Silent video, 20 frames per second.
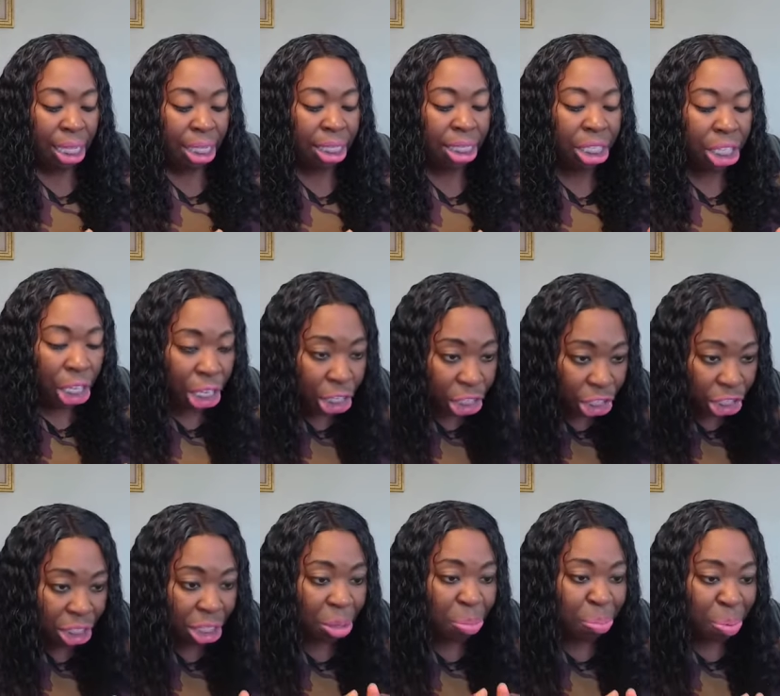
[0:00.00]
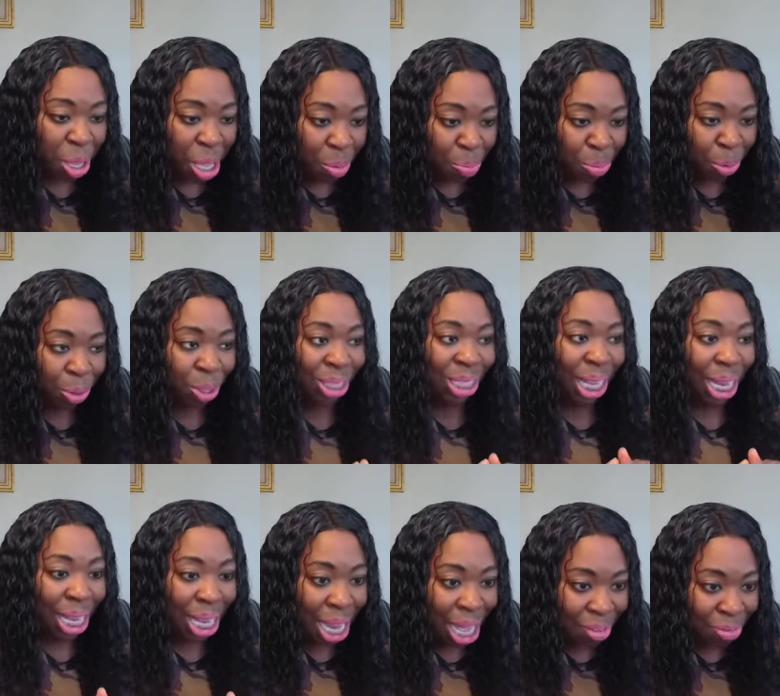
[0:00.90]
Teach the people to
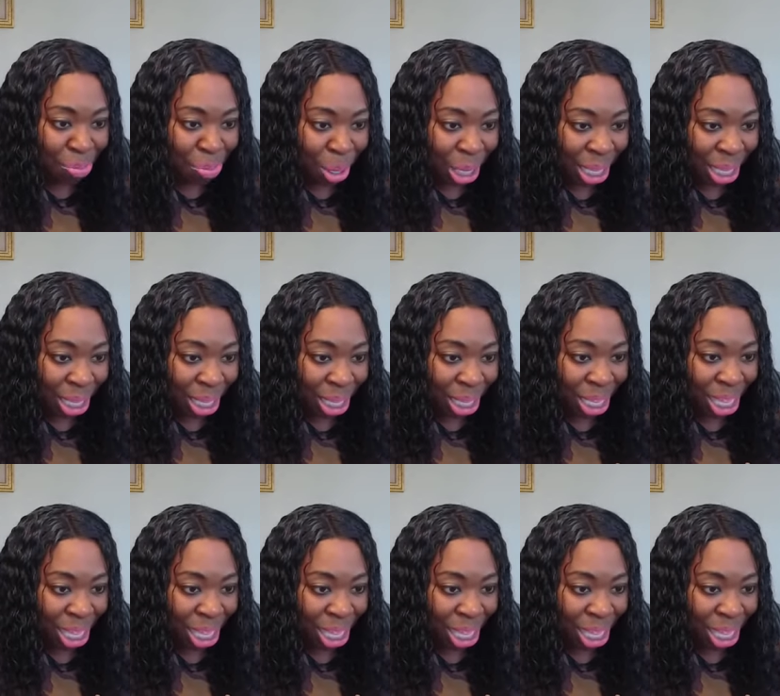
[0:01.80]
love me.